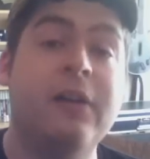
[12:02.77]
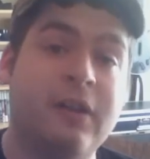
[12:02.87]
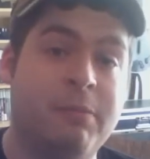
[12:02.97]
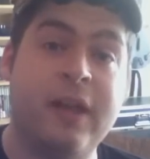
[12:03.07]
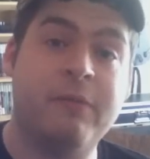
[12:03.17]
I'm
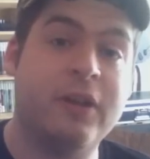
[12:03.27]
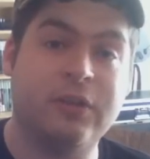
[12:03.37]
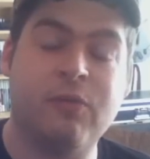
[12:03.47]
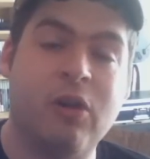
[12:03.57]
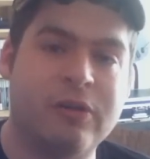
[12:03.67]
going to play
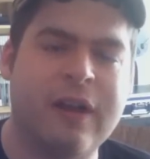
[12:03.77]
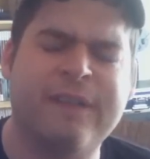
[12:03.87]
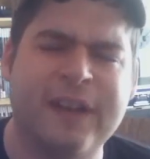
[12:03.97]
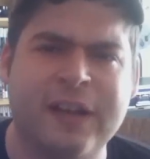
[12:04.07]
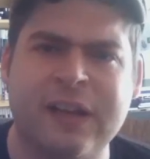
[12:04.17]
World of
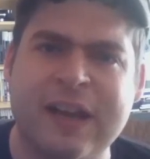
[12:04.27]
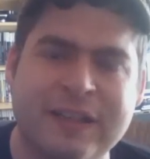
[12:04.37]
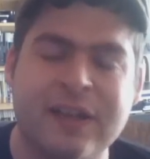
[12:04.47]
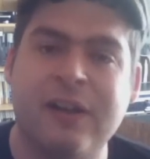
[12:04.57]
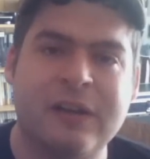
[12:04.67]
Warcraft. And he,
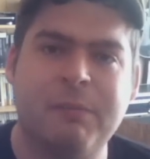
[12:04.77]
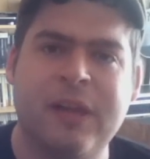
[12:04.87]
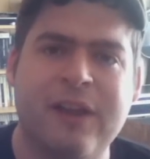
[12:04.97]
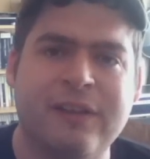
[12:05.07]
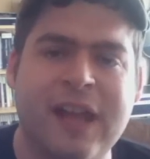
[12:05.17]
he's not going to
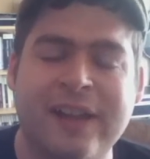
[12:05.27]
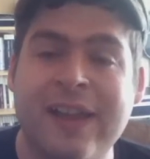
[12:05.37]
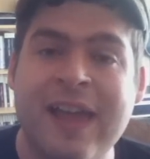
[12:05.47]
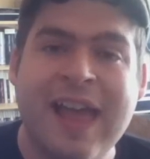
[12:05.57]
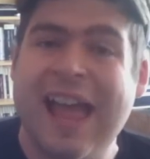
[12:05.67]
play on like